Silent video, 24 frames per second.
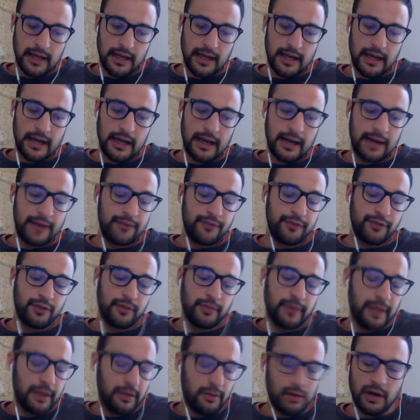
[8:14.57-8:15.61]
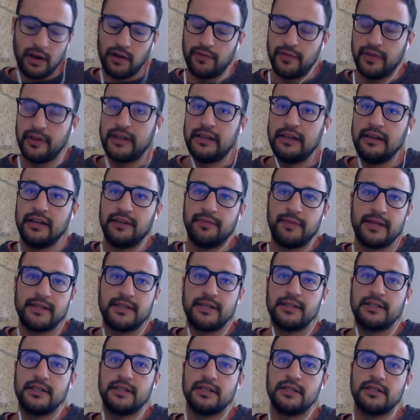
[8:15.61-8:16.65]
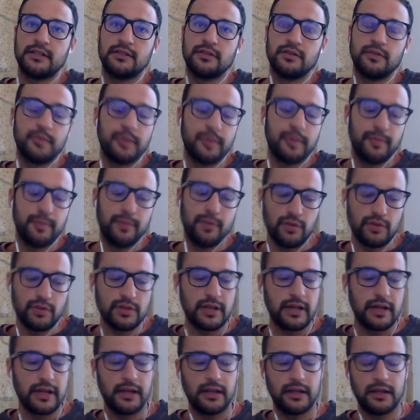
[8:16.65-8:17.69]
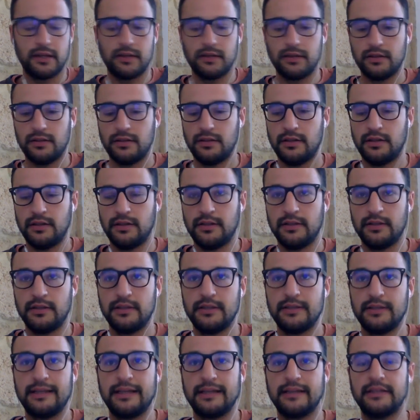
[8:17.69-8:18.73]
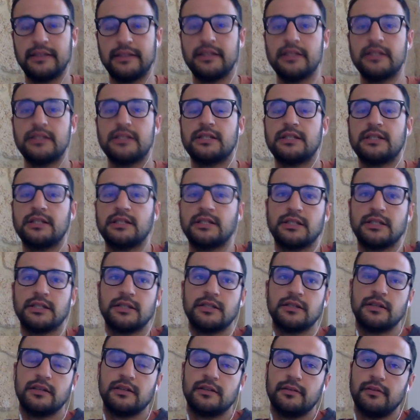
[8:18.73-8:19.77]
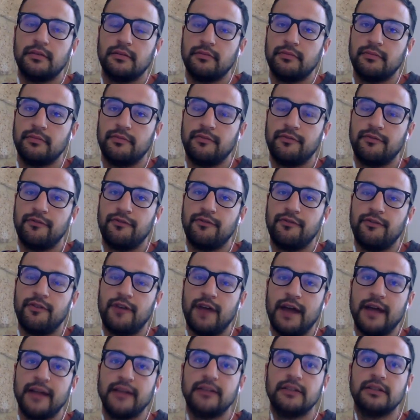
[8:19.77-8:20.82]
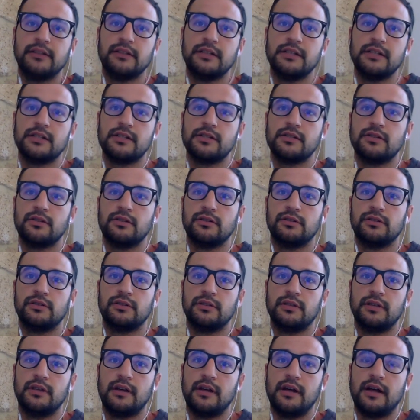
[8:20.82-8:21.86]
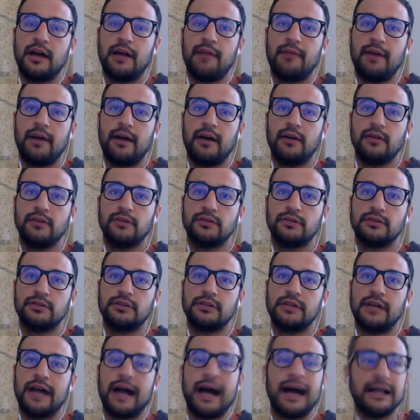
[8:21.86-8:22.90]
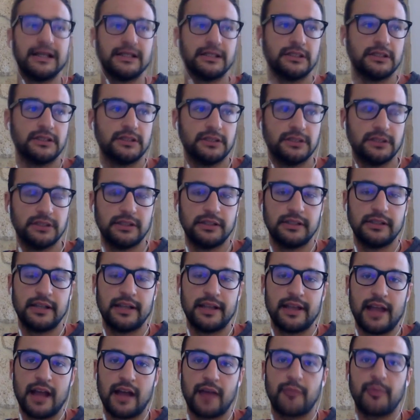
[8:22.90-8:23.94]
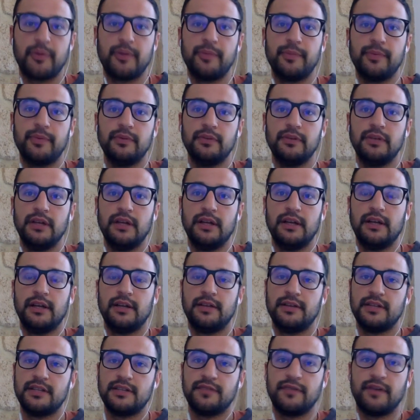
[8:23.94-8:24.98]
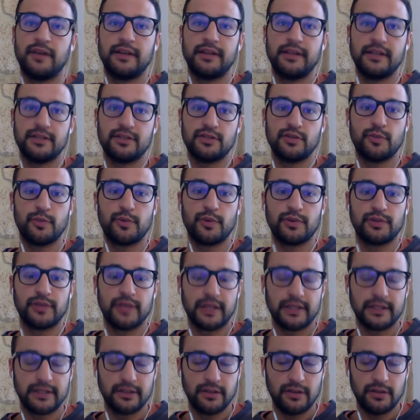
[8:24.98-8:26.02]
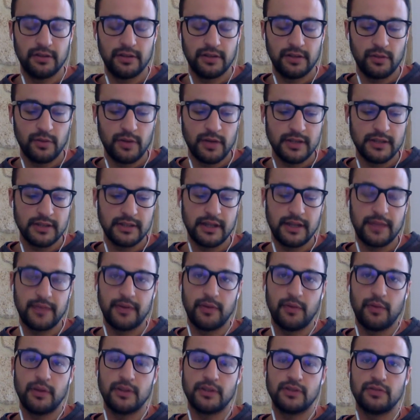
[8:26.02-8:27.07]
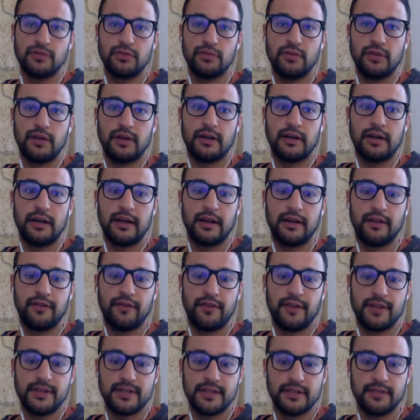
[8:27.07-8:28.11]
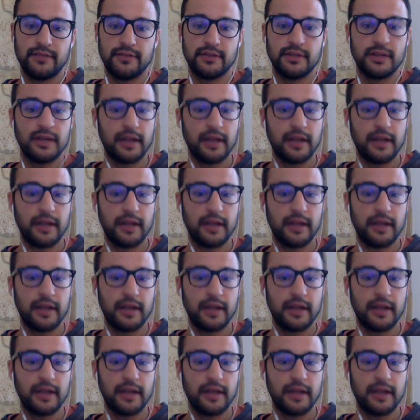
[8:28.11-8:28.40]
And for me, one of the clear messages to people was like that this fight is not about us, the young people. This fight is to protect the older ones and the ones who are like facing